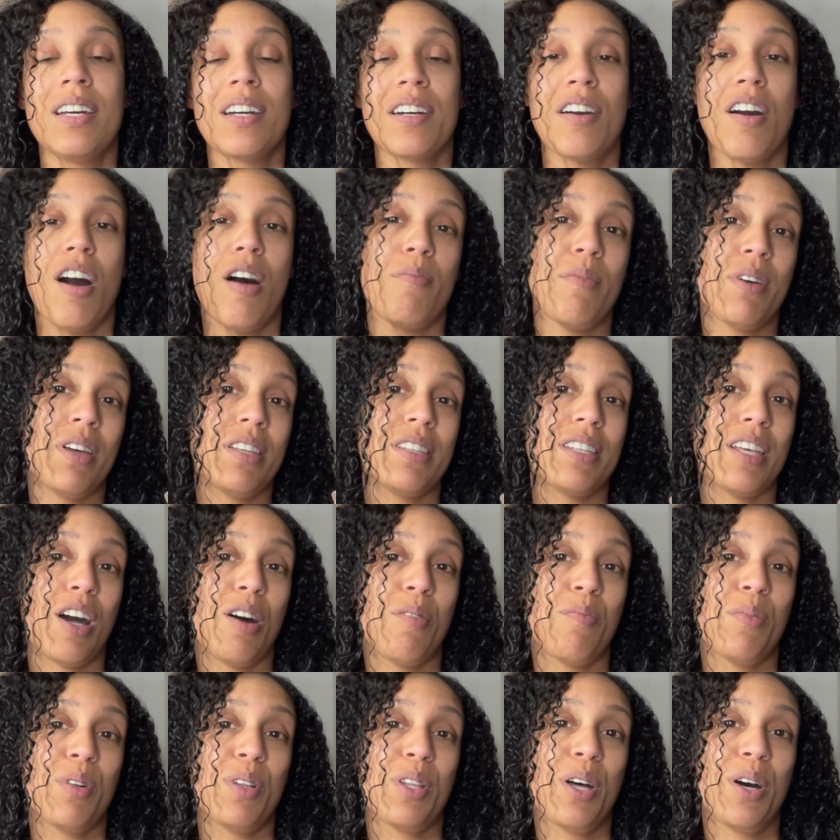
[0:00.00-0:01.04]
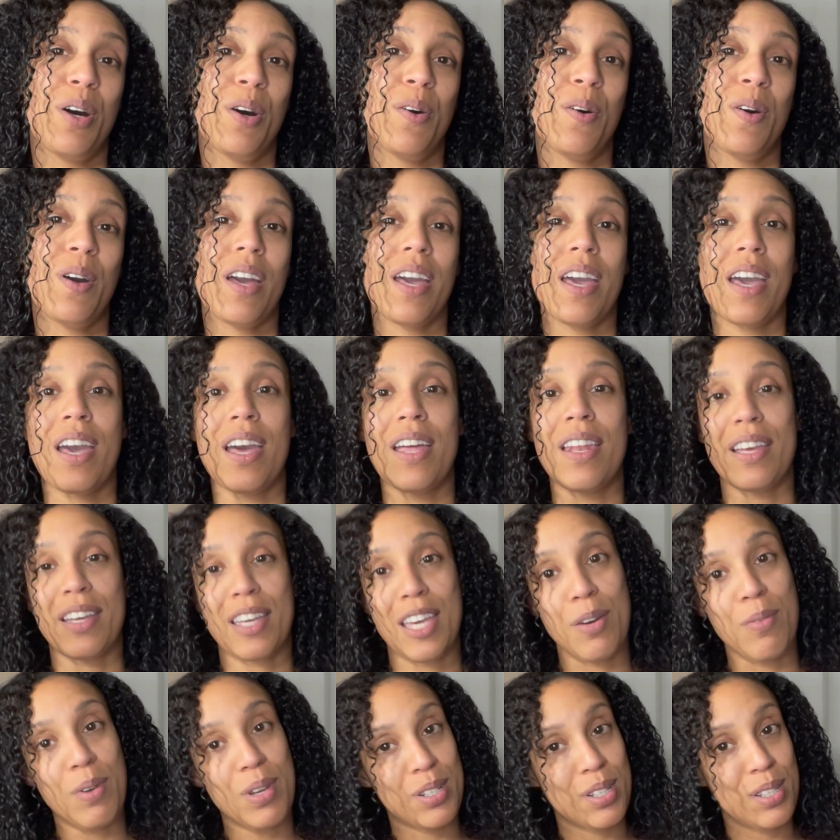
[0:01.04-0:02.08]
Comment down below, and I
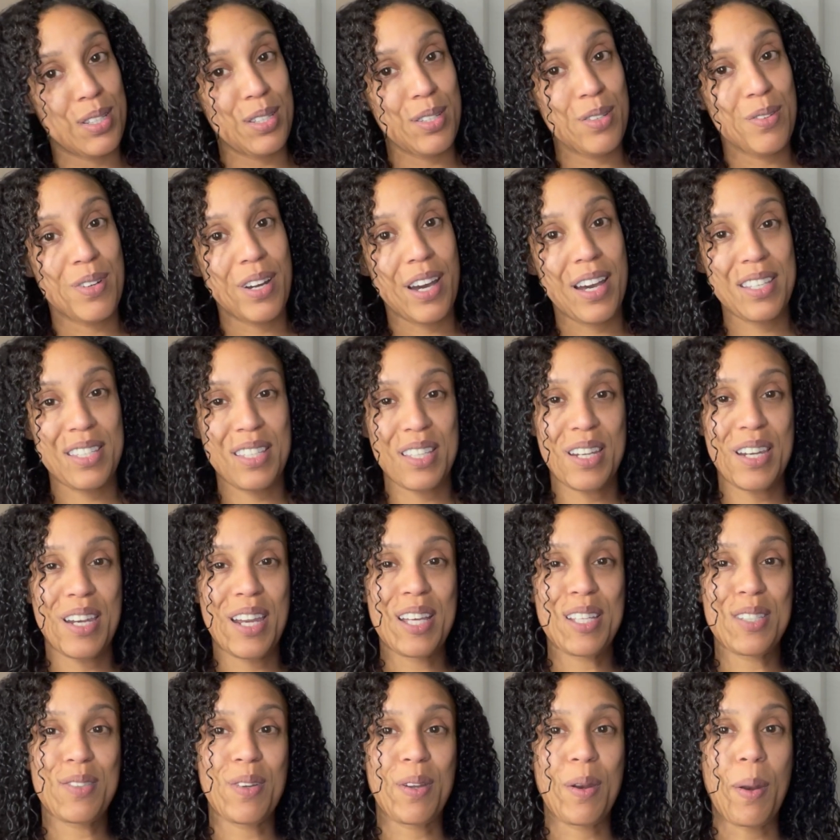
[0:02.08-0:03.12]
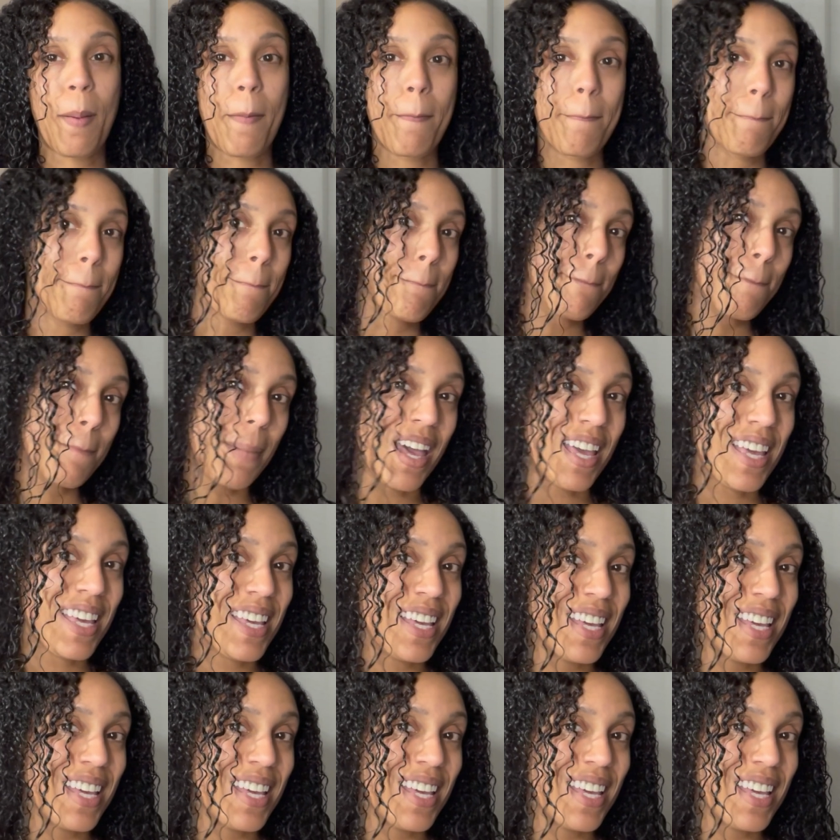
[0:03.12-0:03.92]
can't wait to see you guys in the next one. Bye.